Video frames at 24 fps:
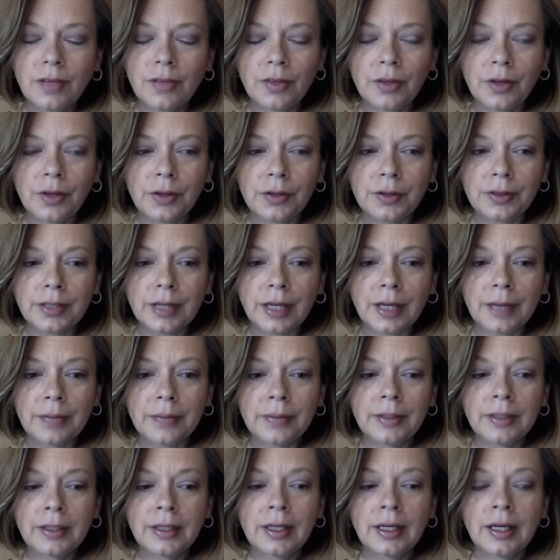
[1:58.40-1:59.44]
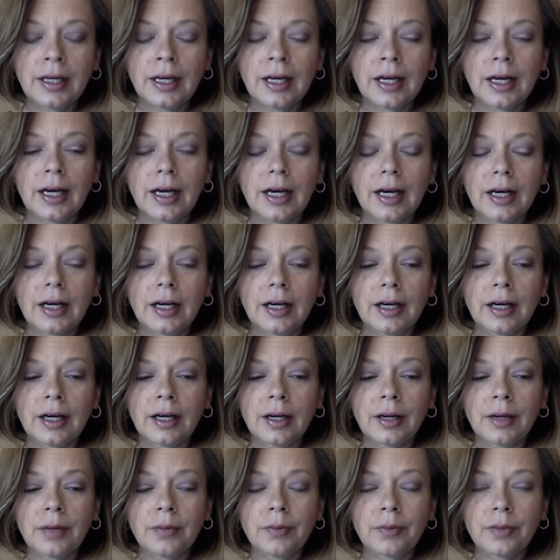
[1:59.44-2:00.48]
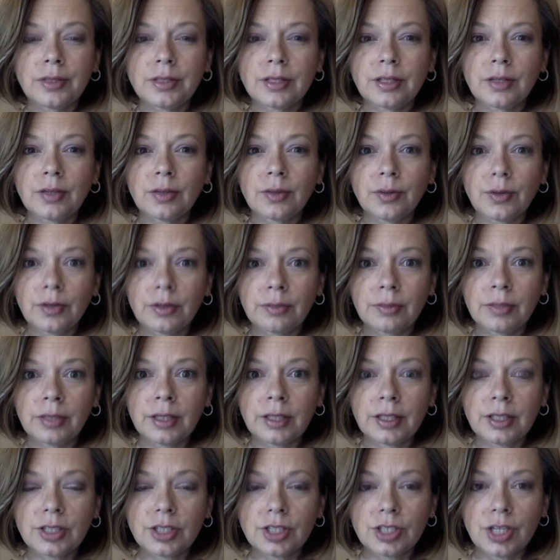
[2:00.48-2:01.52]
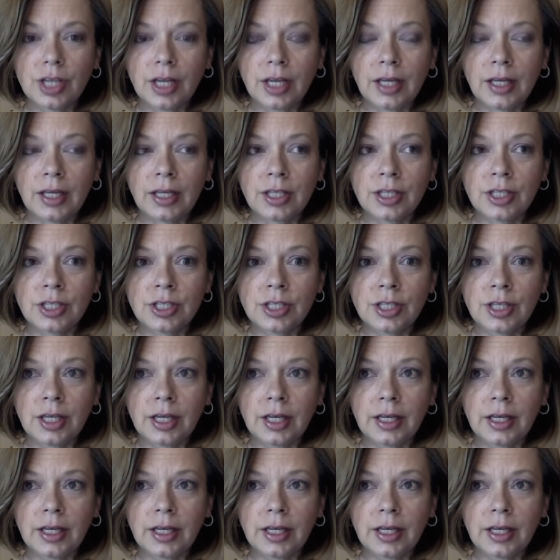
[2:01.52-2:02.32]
the whole time. We did an ornament exchange,